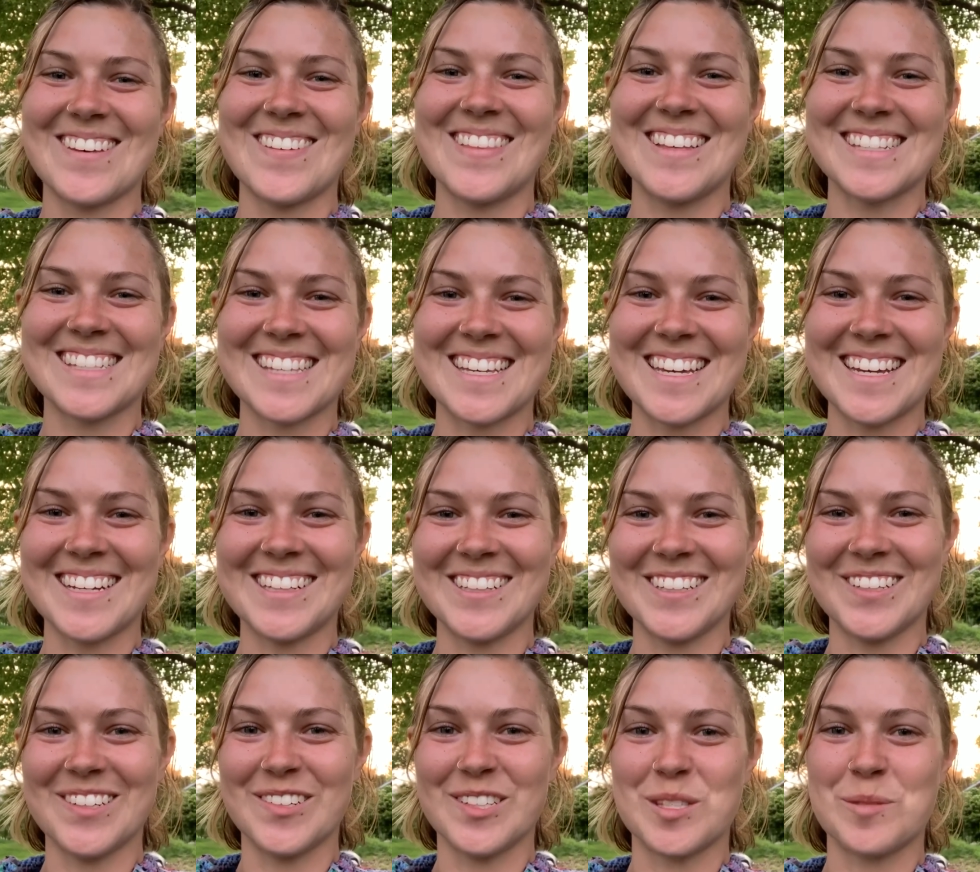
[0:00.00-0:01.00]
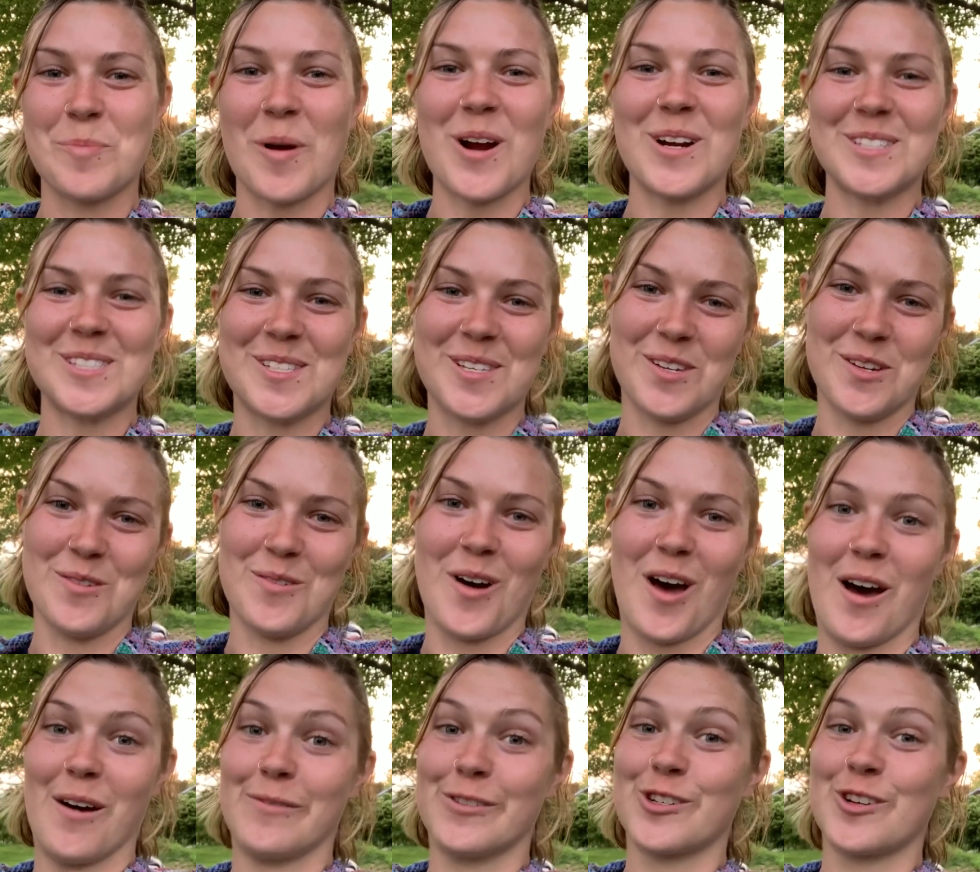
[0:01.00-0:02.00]
this concludes part 2
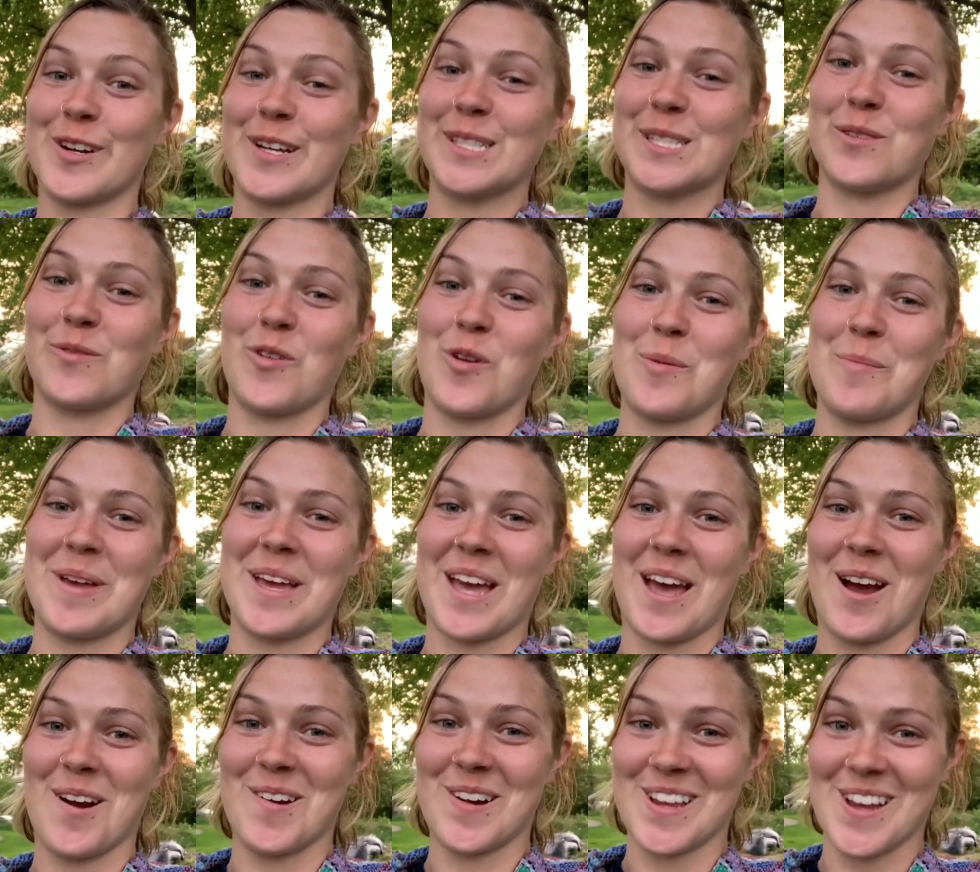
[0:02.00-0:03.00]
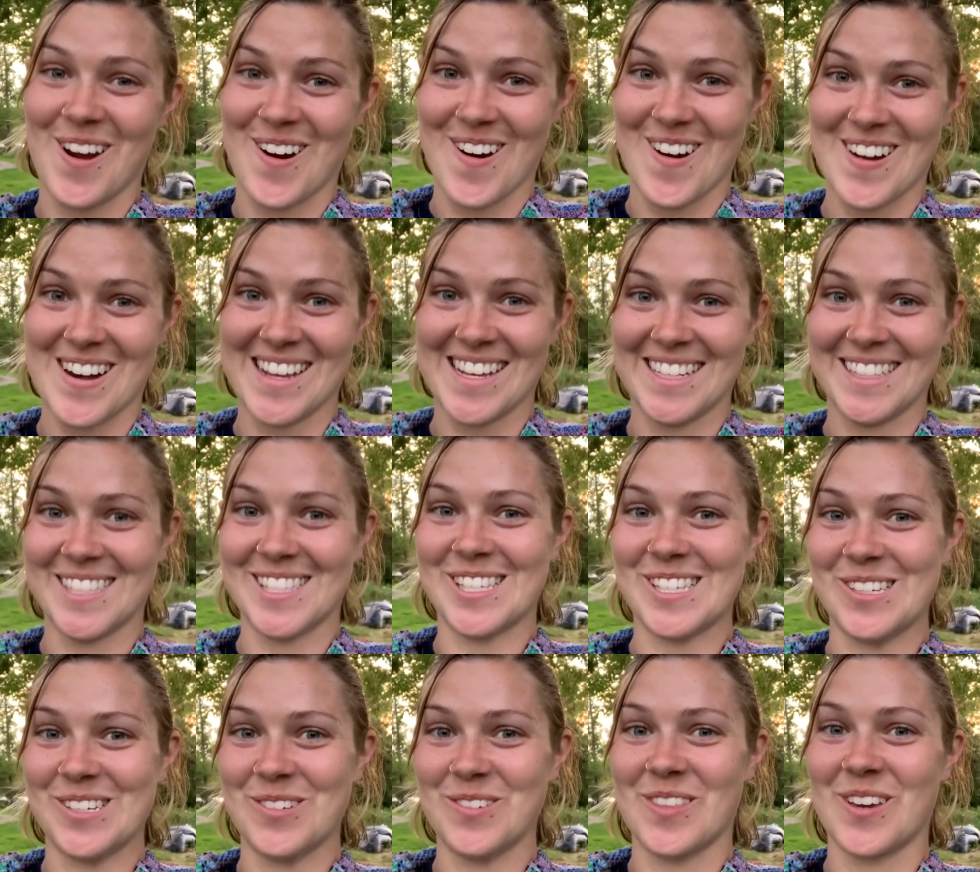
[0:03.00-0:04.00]
of transforming our yard
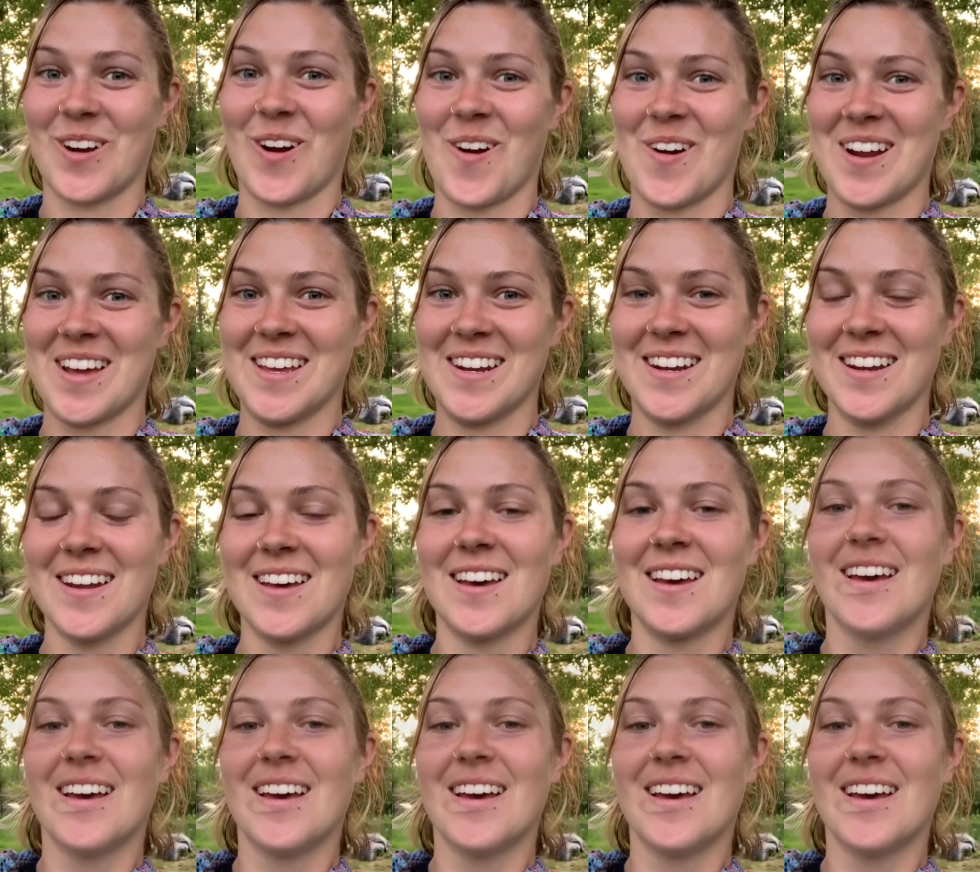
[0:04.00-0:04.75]
into the garden.